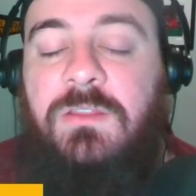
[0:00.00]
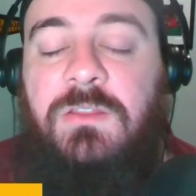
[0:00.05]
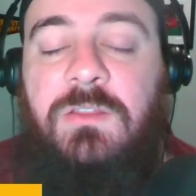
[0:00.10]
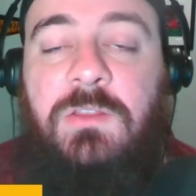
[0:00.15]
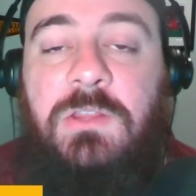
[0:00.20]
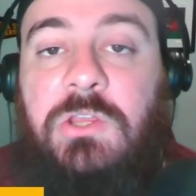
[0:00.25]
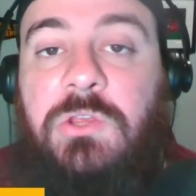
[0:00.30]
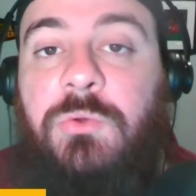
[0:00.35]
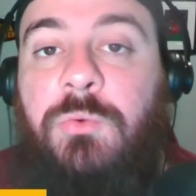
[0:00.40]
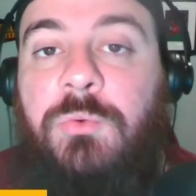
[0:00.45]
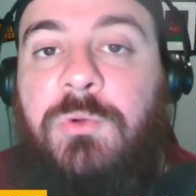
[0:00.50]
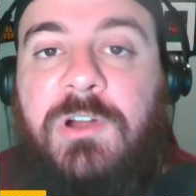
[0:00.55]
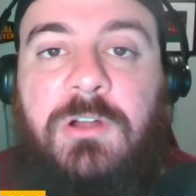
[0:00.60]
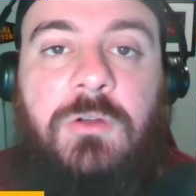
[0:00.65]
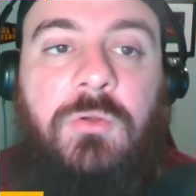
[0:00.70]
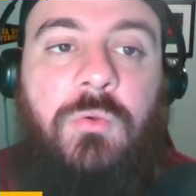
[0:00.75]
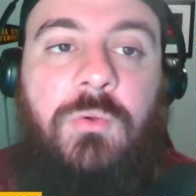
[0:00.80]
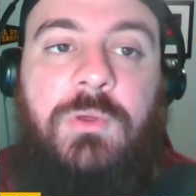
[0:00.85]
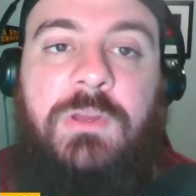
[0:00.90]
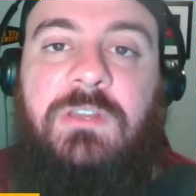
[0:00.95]
you're
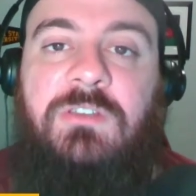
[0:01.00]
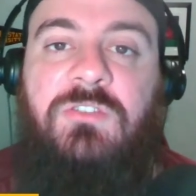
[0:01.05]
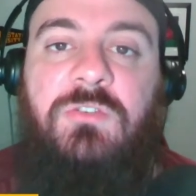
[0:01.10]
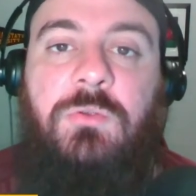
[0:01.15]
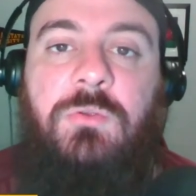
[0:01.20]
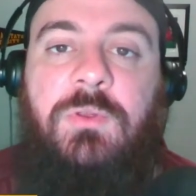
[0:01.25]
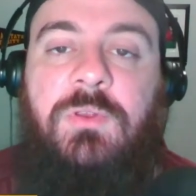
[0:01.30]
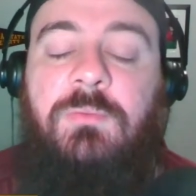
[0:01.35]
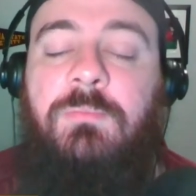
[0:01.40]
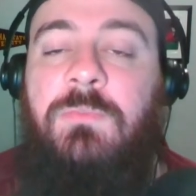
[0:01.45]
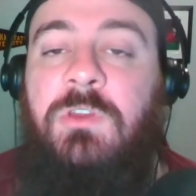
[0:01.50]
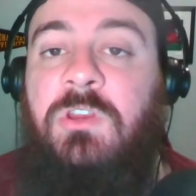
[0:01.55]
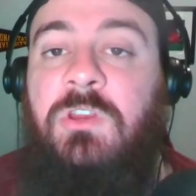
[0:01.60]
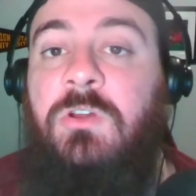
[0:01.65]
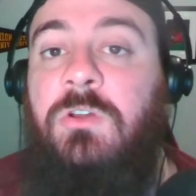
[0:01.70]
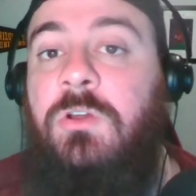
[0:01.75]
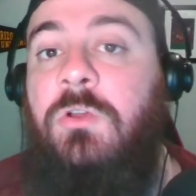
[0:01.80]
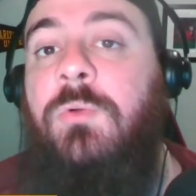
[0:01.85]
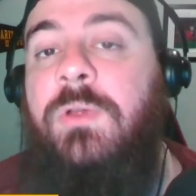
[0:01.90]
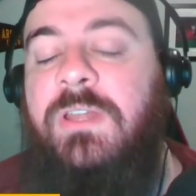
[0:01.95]
going
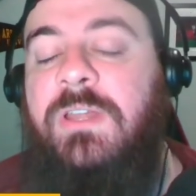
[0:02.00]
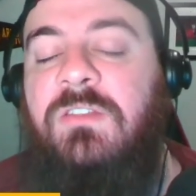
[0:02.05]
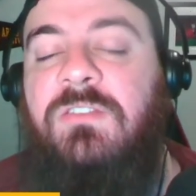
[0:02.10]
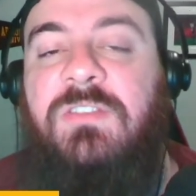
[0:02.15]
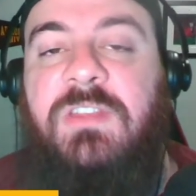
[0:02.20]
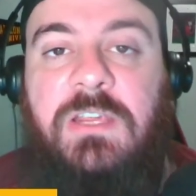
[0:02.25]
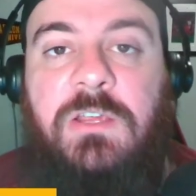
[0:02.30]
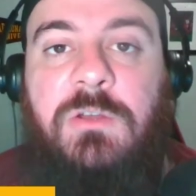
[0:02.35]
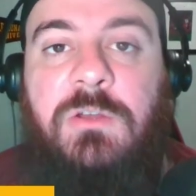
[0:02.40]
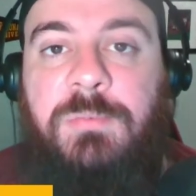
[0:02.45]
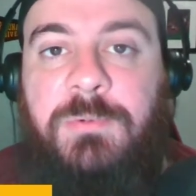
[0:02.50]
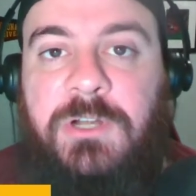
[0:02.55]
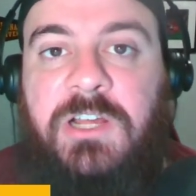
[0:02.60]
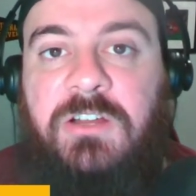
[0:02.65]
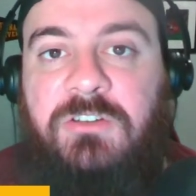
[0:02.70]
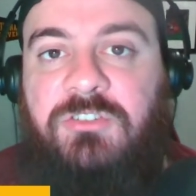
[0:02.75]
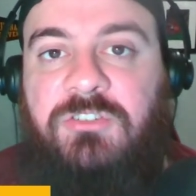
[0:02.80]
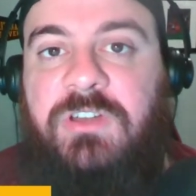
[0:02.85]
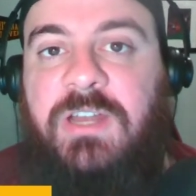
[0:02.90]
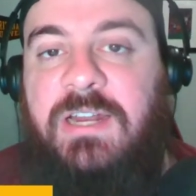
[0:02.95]
to see good
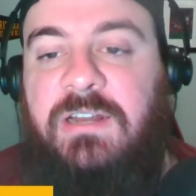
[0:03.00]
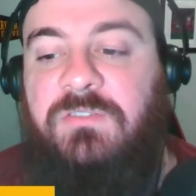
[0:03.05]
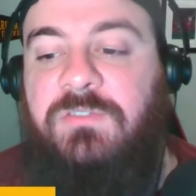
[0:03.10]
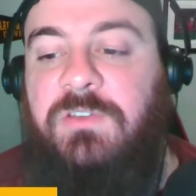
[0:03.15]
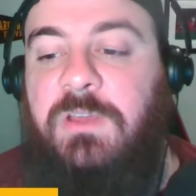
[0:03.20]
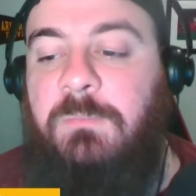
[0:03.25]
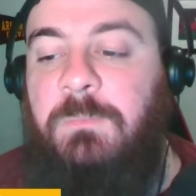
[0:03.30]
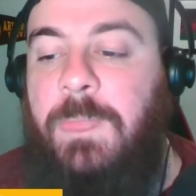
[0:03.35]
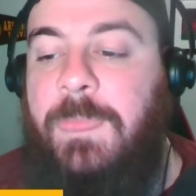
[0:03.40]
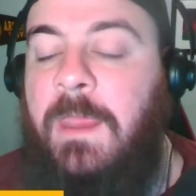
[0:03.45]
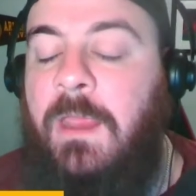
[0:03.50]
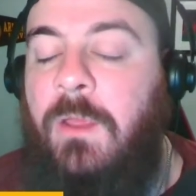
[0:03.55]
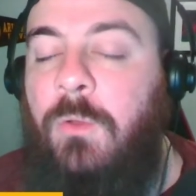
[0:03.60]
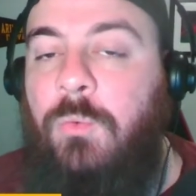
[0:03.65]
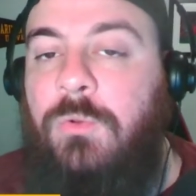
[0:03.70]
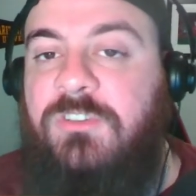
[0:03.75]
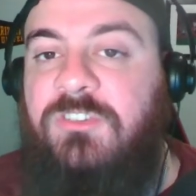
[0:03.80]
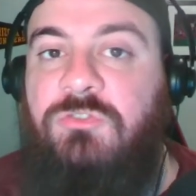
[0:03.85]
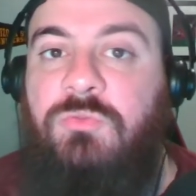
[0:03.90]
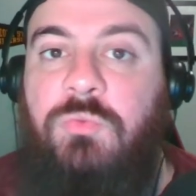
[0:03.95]
production out of him,
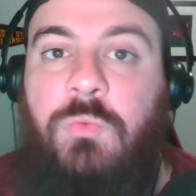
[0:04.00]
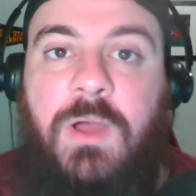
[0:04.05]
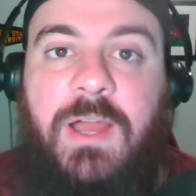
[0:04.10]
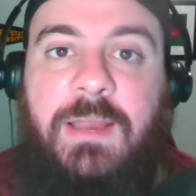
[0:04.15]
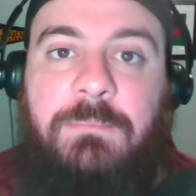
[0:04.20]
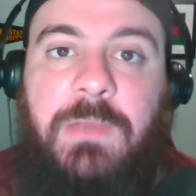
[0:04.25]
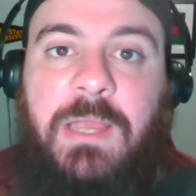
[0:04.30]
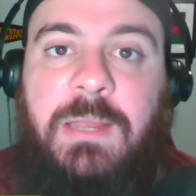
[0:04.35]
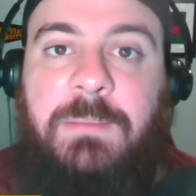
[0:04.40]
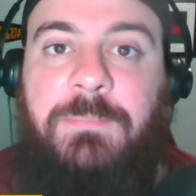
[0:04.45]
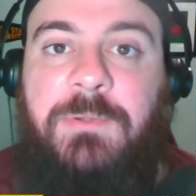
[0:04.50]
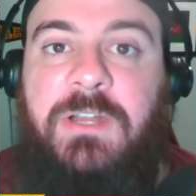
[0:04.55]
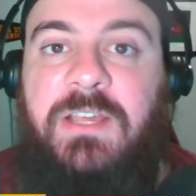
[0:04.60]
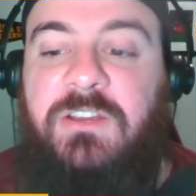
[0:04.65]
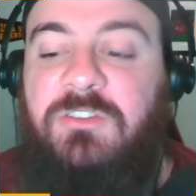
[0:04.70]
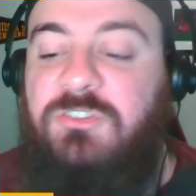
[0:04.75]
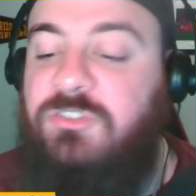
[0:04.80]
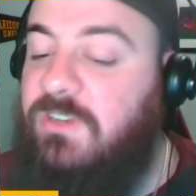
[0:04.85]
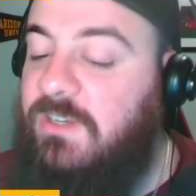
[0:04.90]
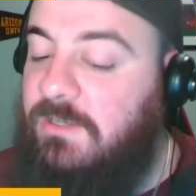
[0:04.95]
which is why my
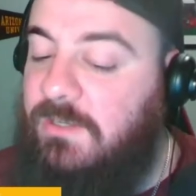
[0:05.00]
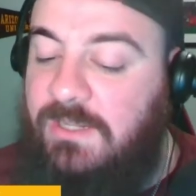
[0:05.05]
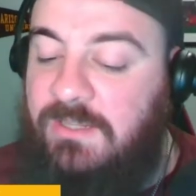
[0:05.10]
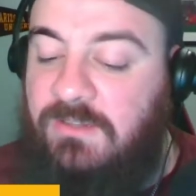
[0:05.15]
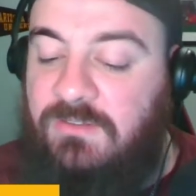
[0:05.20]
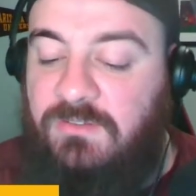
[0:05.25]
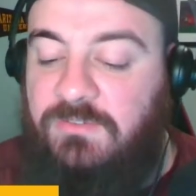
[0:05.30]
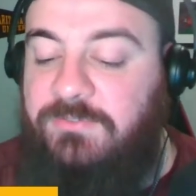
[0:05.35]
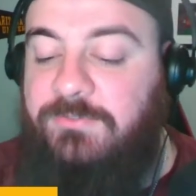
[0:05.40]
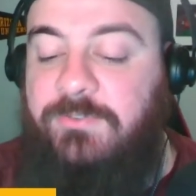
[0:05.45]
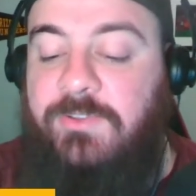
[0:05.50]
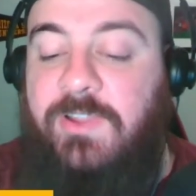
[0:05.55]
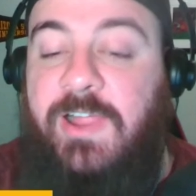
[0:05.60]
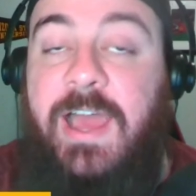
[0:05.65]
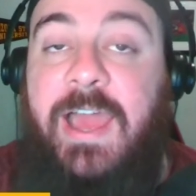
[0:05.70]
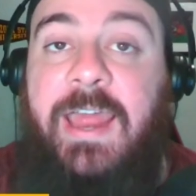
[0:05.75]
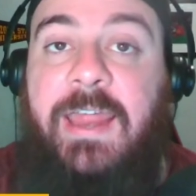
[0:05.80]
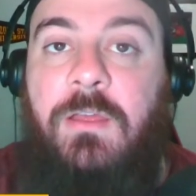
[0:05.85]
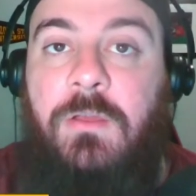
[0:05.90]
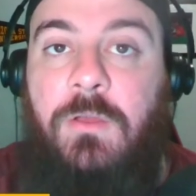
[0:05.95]
prediction is a
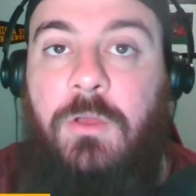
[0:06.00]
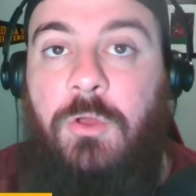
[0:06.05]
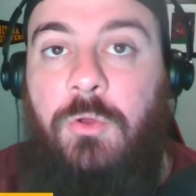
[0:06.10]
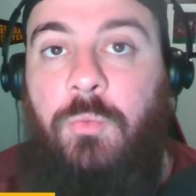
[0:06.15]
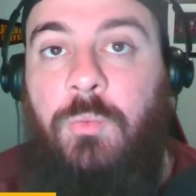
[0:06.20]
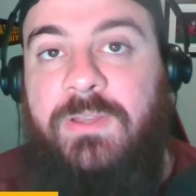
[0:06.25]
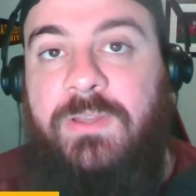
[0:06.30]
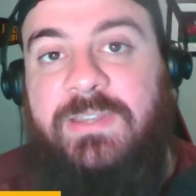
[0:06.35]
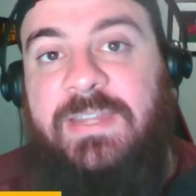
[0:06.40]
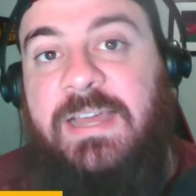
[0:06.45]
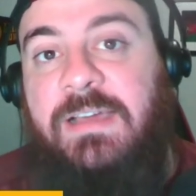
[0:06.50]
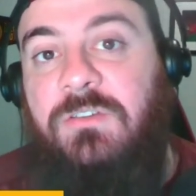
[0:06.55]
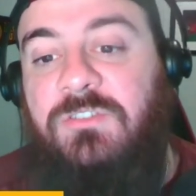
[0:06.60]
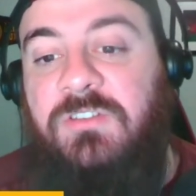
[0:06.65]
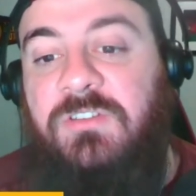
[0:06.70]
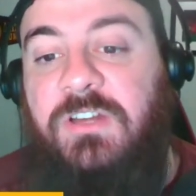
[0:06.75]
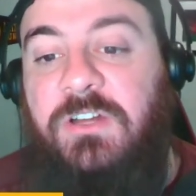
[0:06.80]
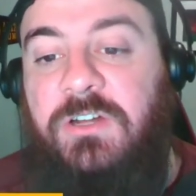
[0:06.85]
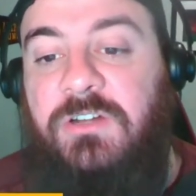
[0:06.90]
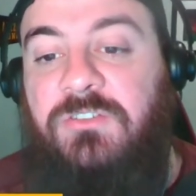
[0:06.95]
flat
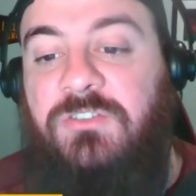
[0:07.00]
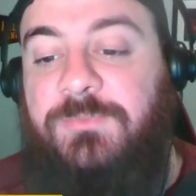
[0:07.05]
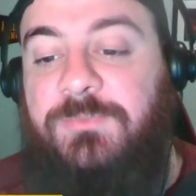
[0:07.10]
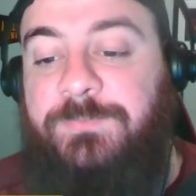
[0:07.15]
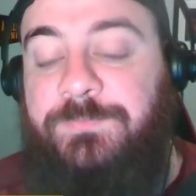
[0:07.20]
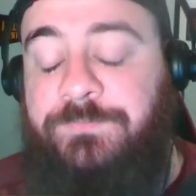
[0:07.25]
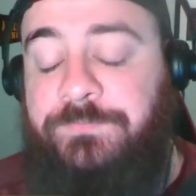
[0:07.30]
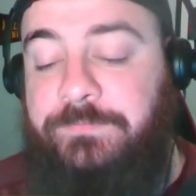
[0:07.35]
1,000 yards.